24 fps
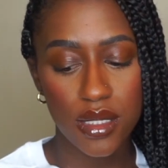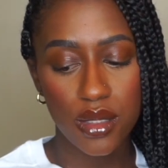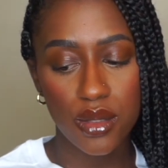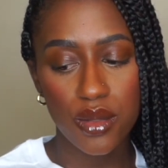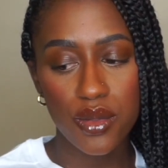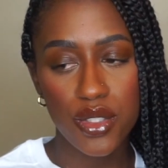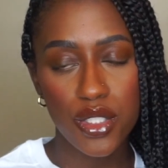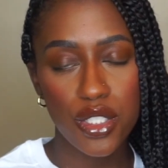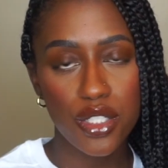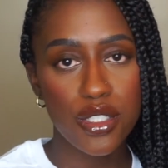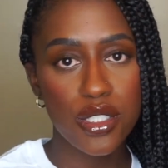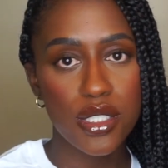
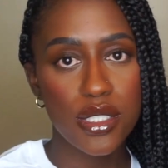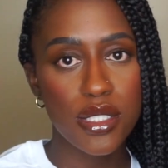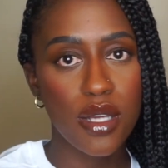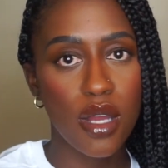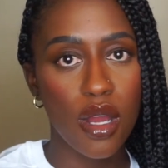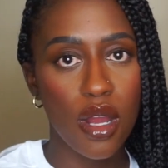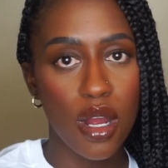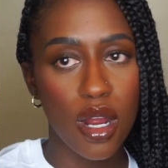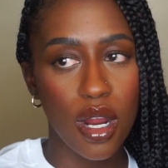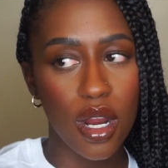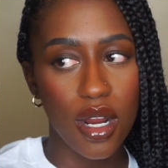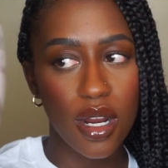use your
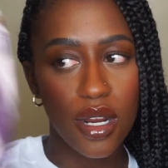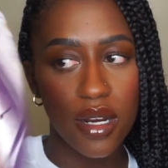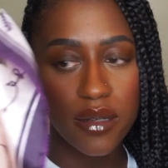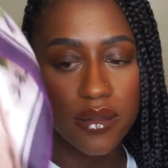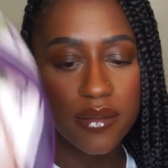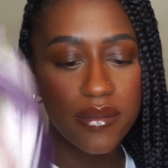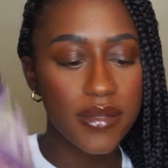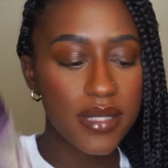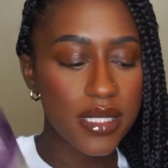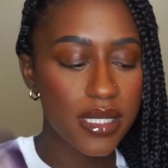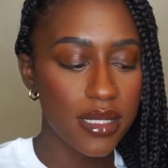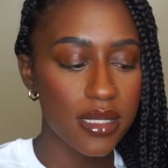
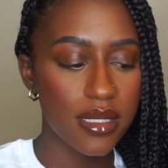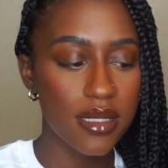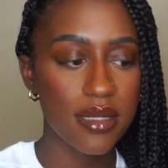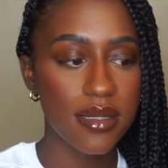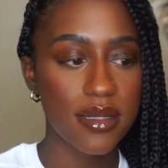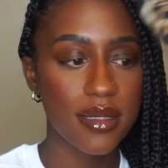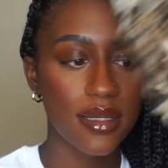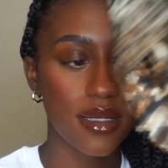scarves.